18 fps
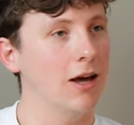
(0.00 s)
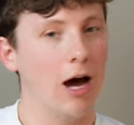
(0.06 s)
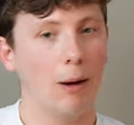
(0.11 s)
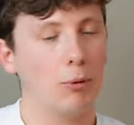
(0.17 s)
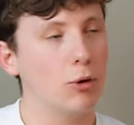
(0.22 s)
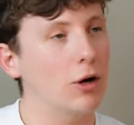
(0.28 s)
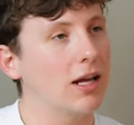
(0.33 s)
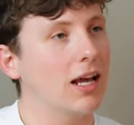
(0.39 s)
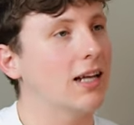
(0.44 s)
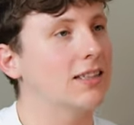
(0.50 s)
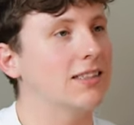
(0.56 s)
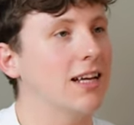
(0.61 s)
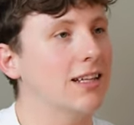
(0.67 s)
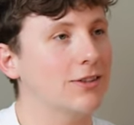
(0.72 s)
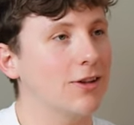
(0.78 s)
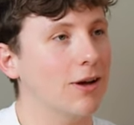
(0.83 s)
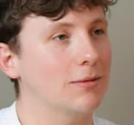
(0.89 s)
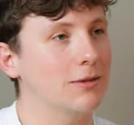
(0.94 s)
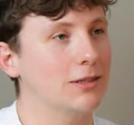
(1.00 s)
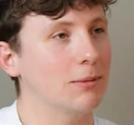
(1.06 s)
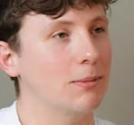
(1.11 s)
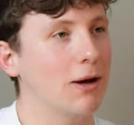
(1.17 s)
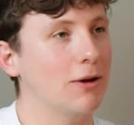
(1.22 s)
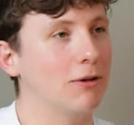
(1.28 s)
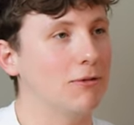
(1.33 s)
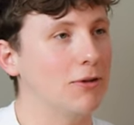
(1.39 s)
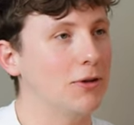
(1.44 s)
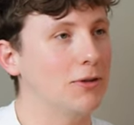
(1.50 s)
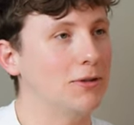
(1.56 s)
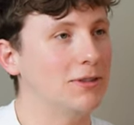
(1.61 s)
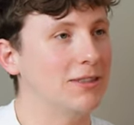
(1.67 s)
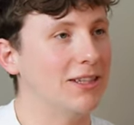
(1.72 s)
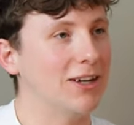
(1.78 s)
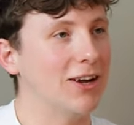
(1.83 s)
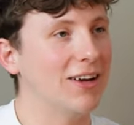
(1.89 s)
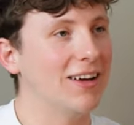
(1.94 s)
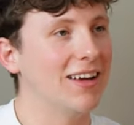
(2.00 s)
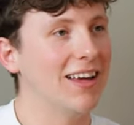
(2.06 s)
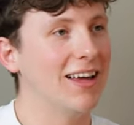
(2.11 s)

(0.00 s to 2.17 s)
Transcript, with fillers: I'll probably get 10 times the amount of views, you know?